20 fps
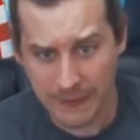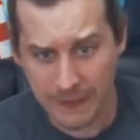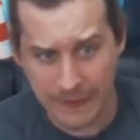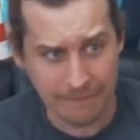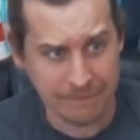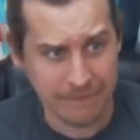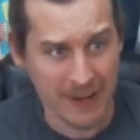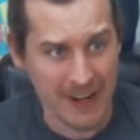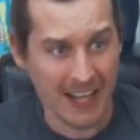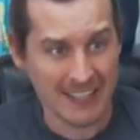with
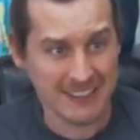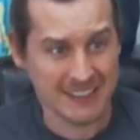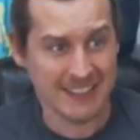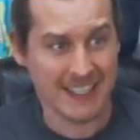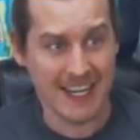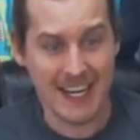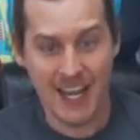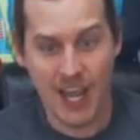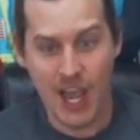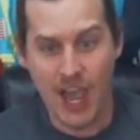the finesse!
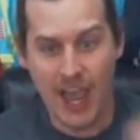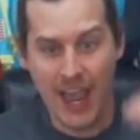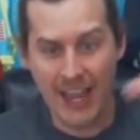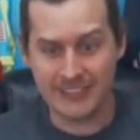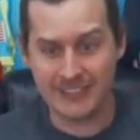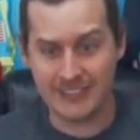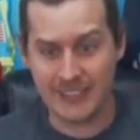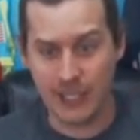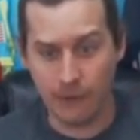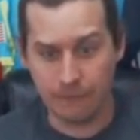
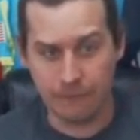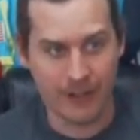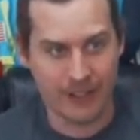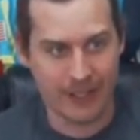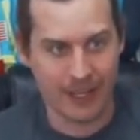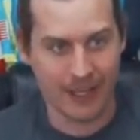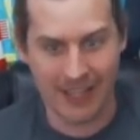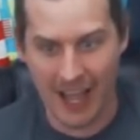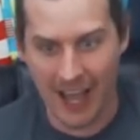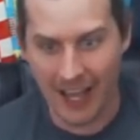He still
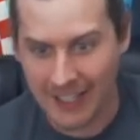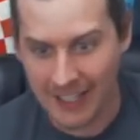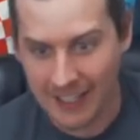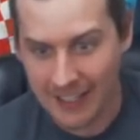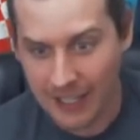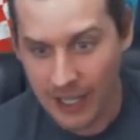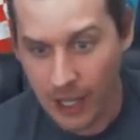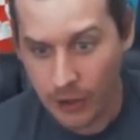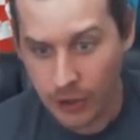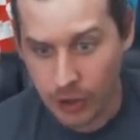freaking got it!
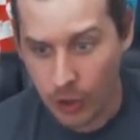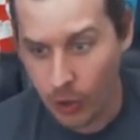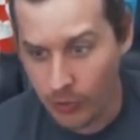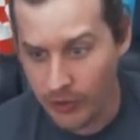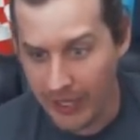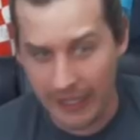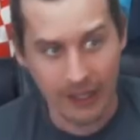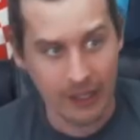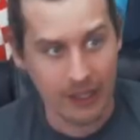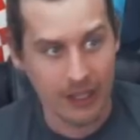
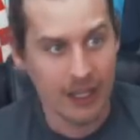2-0!